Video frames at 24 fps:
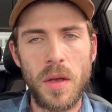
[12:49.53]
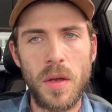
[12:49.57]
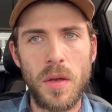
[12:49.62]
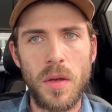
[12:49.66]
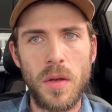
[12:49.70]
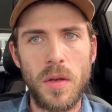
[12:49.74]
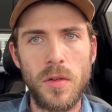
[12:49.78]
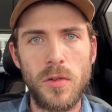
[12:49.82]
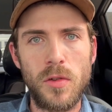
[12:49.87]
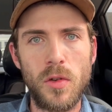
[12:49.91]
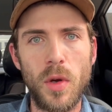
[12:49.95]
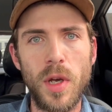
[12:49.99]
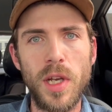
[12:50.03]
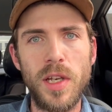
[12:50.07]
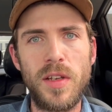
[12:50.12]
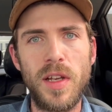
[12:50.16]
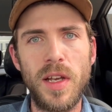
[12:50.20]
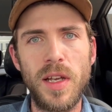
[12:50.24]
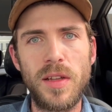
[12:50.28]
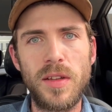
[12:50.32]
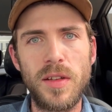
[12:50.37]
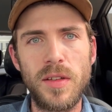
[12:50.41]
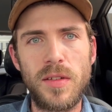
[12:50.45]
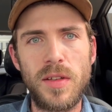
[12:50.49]
so I
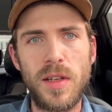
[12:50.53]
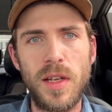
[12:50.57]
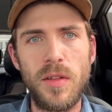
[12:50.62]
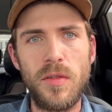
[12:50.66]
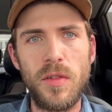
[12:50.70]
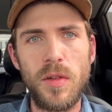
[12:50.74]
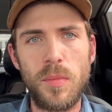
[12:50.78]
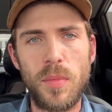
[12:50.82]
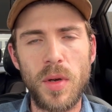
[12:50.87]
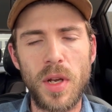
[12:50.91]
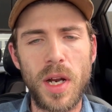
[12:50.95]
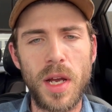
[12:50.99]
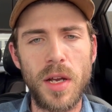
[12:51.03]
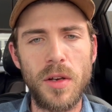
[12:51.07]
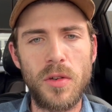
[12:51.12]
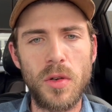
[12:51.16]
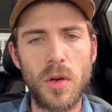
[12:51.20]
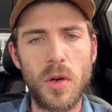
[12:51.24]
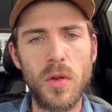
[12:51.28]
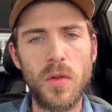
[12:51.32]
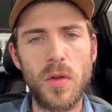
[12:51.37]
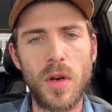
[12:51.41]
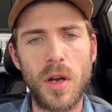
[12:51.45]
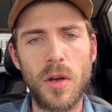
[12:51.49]
take the TV, but I
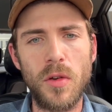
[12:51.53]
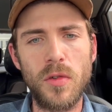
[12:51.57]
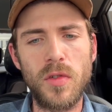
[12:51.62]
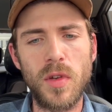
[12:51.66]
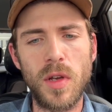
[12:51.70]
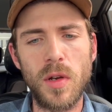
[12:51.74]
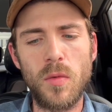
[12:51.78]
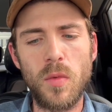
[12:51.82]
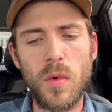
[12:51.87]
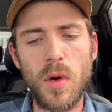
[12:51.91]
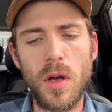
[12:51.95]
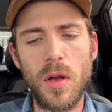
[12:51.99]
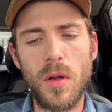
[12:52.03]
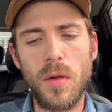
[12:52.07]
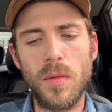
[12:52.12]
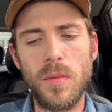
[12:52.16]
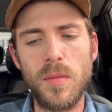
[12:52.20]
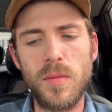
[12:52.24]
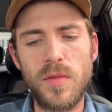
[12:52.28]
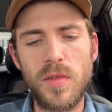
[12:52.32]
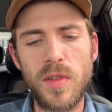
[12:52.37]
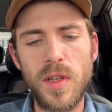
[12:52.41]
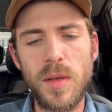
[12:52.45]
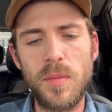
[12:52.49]
told her, I was like, well,
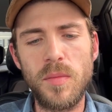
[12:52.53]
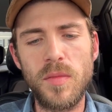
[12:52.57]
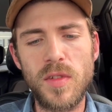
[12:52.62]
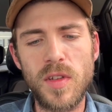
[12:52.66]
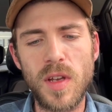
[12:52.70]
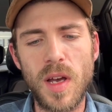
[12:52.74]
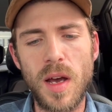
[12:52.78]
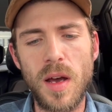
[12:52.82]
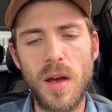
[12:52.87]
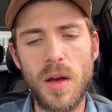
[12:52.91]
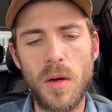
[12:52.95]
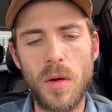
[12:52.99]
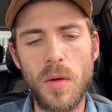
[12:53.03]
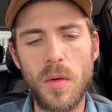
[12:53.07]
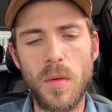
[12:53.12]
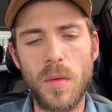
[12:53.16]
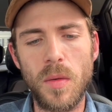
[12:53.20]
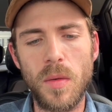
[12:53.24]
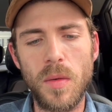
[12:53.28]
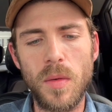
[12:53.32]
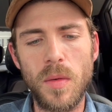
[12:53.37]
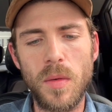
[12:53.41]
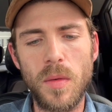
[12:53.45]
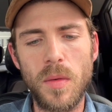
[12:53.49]
seems how
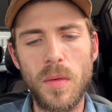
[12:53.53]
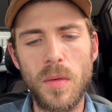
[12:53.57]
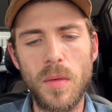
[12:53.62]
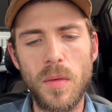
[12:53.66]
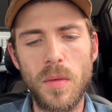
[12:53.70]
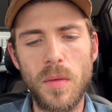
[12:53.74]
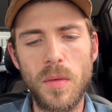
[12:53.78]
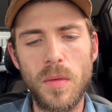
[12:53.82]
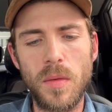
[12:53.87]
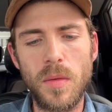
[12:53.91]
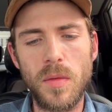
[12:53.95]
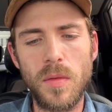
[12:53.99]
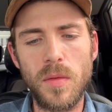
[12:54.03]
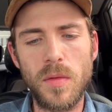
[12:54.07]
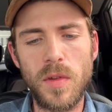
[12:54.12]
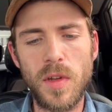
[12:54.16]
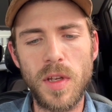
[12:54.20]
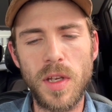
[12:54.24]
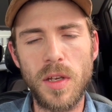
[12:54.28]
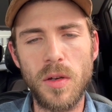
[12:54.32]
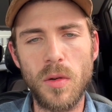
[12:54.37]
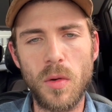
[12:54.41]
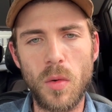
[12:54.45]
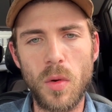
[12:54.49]

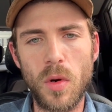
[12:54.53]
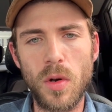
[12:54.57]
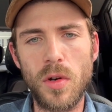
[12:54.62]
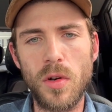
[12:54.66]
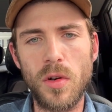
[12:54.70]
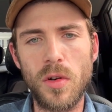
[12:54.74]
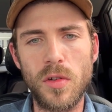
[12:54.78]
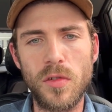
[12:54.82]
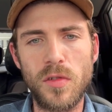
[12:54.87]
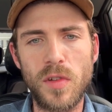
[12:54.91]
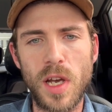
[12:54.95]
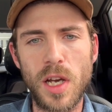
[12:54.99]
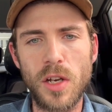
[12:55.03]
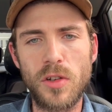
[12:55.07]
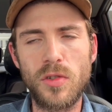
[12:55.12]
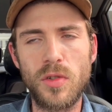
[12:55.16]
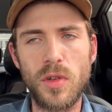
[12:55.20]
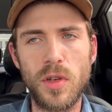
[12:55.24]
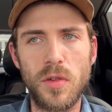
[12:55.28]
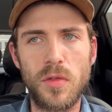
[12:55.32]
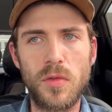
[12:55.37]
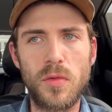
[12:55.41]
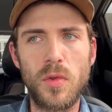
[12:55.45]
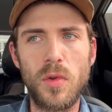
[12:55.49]
the order is
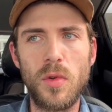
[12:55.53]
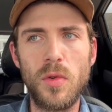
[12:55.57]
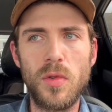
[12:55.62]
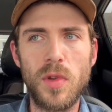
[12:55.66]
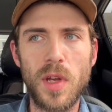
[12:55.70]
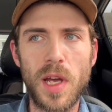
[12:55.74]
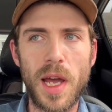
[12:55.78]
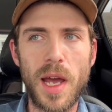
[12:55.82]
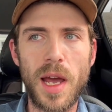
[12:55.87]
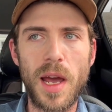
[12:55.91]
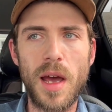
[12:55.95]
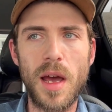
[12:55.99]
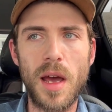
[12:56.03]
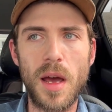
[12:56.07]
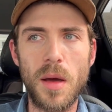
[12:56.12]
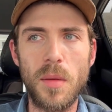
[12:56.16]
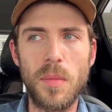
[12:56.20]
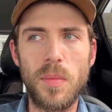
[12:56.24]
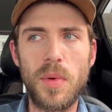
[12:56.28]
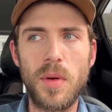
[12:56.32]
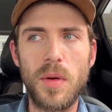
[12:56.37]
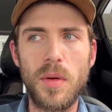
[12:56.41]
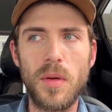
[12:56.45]
actually through the app.